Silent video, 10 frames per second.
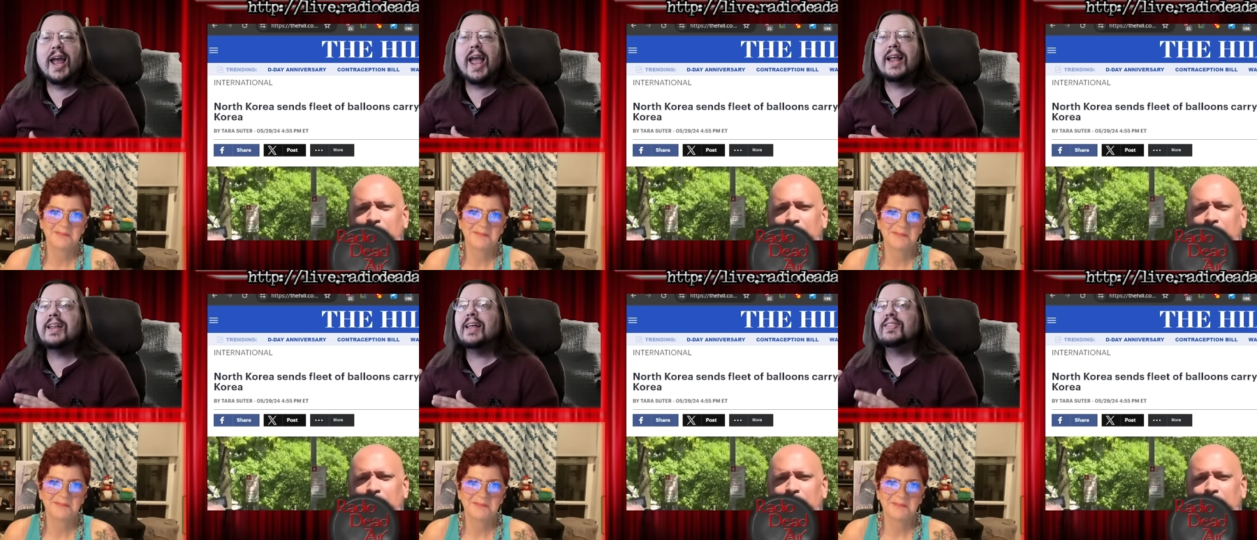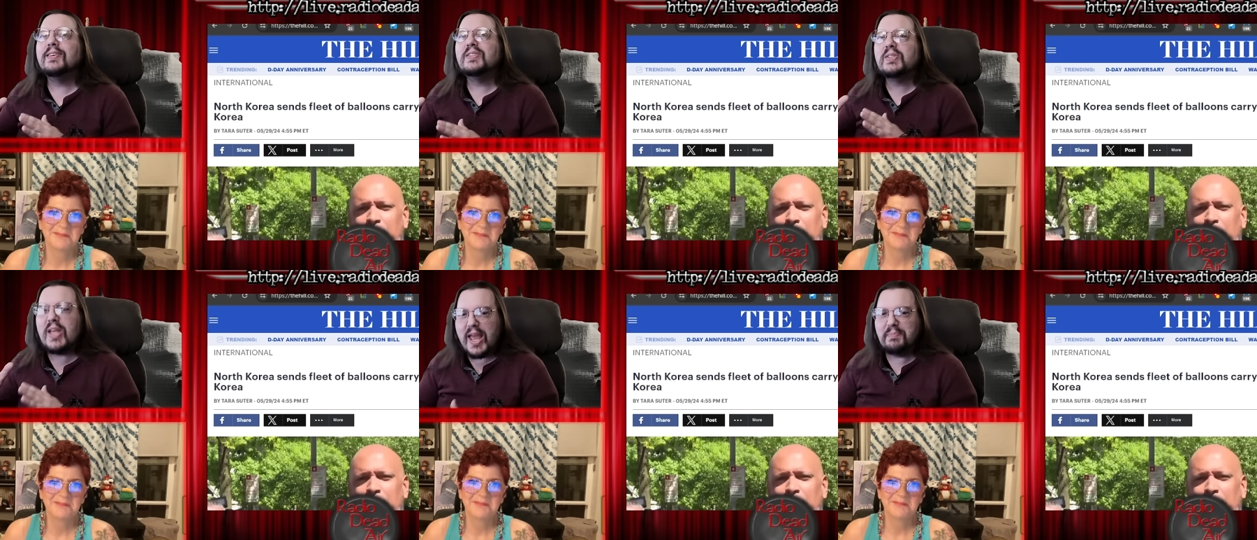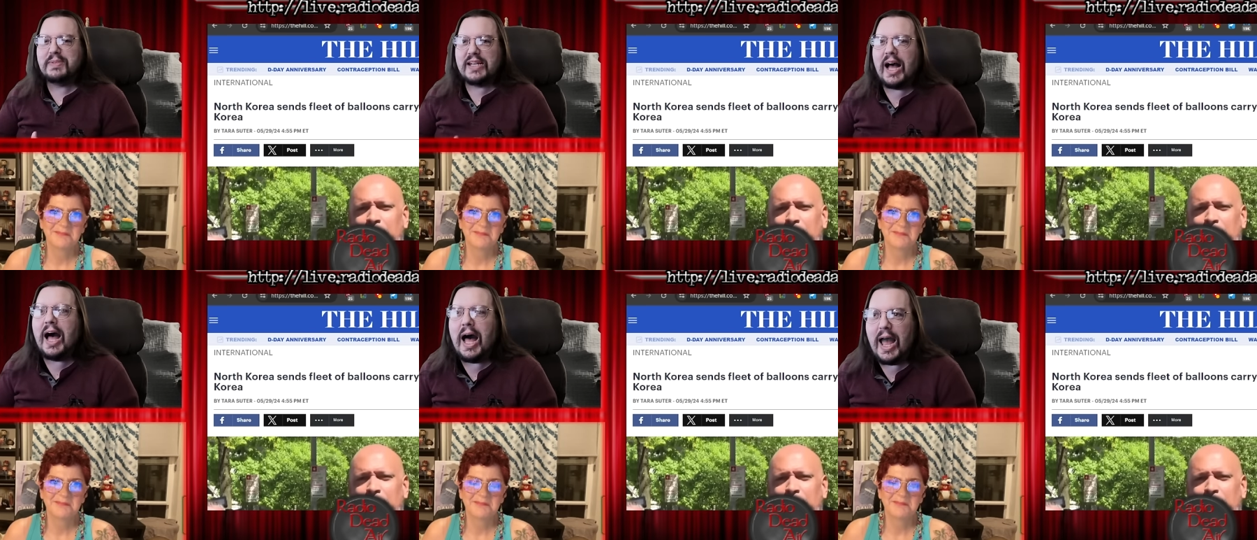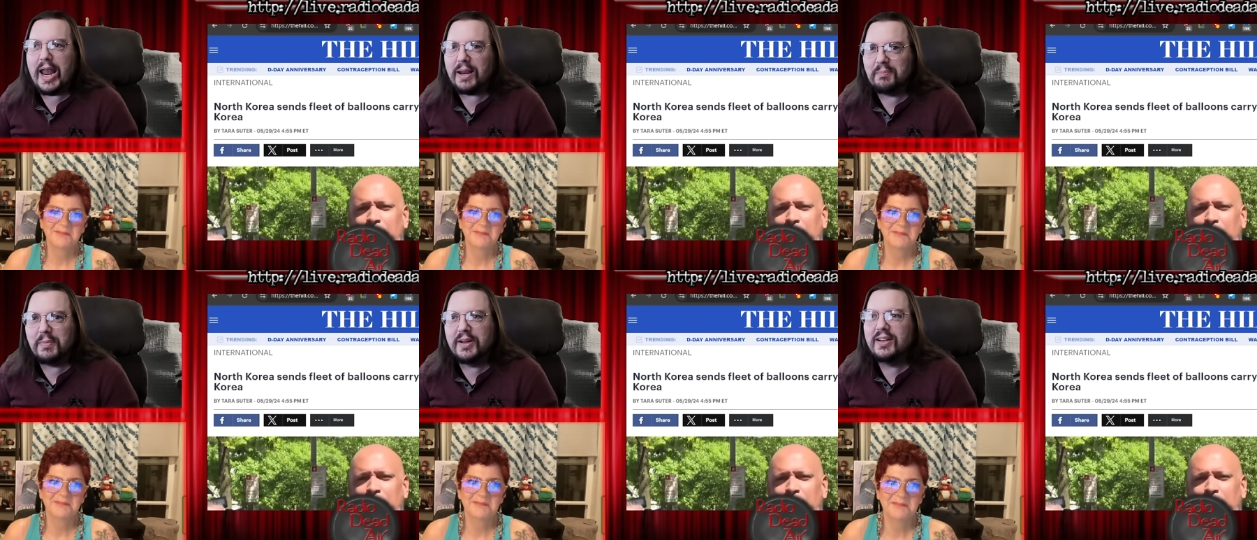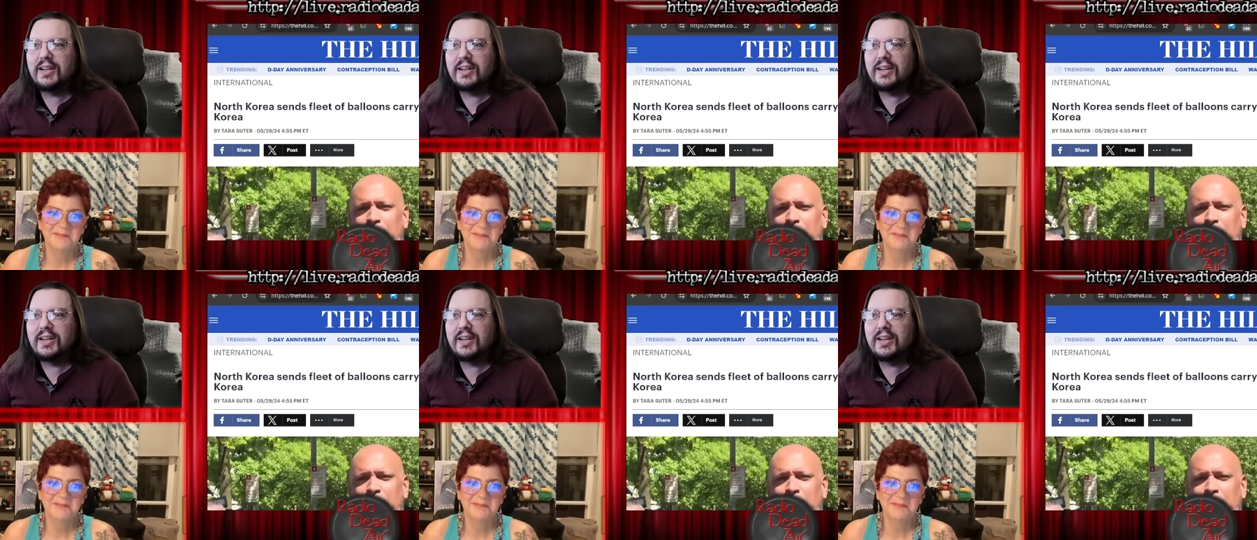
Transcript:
Speaker 1: And at the same time,